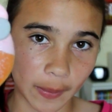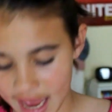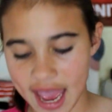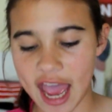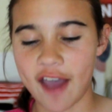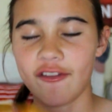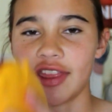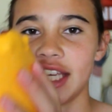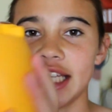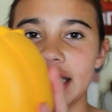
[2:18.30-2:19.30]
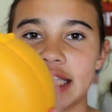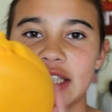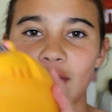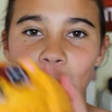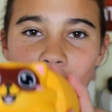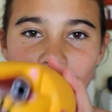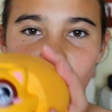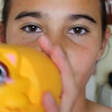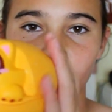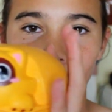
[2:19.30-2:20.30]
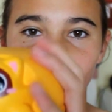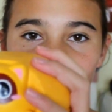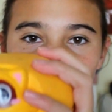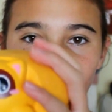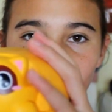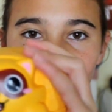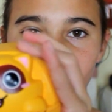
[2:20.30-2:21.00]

I have this raccoon burger.